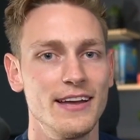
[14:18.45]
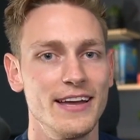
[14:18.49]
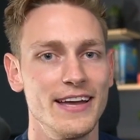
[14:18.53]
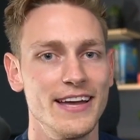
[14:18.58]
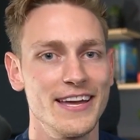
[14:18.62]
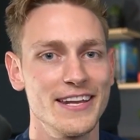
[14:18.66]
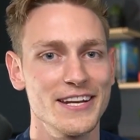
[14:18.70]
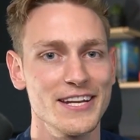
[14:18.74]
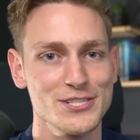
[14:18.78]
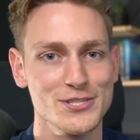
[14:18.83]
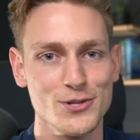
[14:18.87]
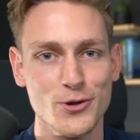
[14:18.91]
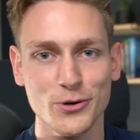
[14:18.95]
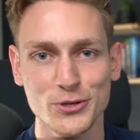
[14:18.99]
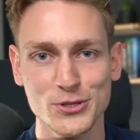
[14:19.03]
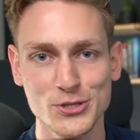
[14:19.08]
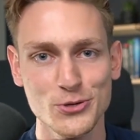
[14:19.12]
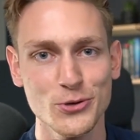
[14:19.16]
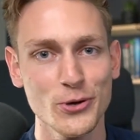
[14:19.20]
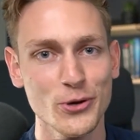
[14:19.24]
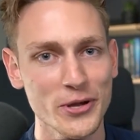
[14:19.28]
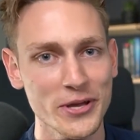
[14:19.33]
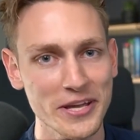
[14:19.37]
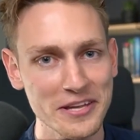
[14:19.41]
And as long as
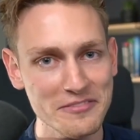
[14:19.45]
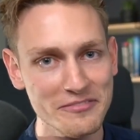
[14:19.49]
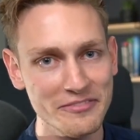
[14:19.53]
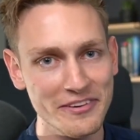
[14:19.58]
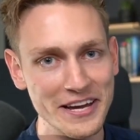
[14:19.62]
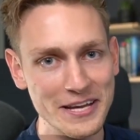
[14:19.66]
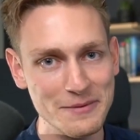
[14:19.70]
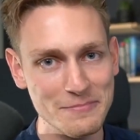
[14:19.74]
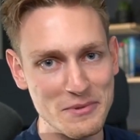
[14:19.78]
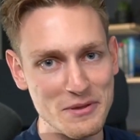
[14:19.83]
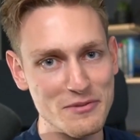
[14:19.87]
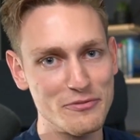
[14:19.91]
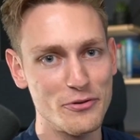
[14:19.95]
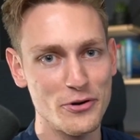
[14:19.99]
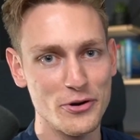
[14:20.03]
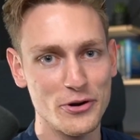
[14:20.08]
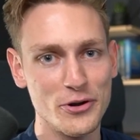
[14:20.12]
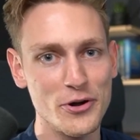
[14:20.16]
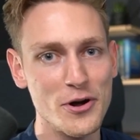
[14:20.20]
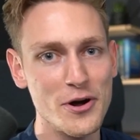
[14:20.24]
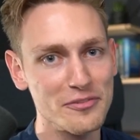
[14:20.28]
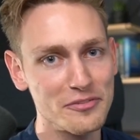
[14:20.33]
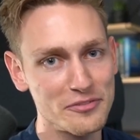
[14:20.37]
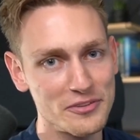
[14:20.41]
you're going to invite me for a
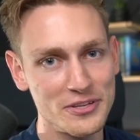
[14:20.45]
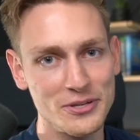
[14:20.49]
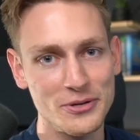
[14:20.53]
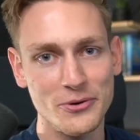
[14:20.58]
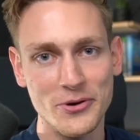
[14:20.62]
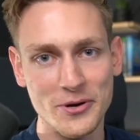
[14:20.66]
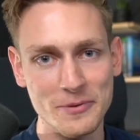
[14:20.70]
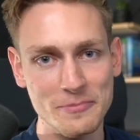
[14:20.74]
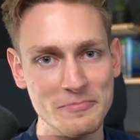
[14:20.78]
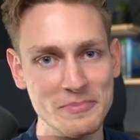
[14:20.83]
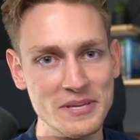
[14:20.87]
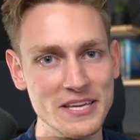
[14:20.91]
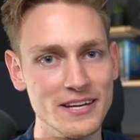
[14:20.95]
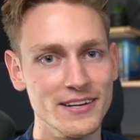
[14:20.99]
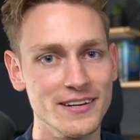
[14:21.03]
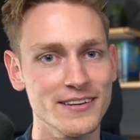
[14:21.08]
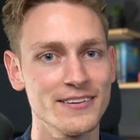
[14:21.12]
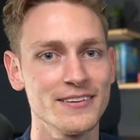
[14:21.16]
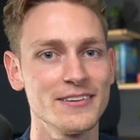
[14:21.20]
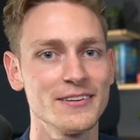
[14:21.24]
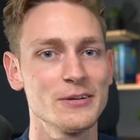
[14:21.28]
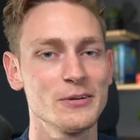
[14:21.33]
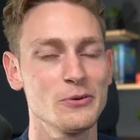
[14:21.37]
coffee or a beer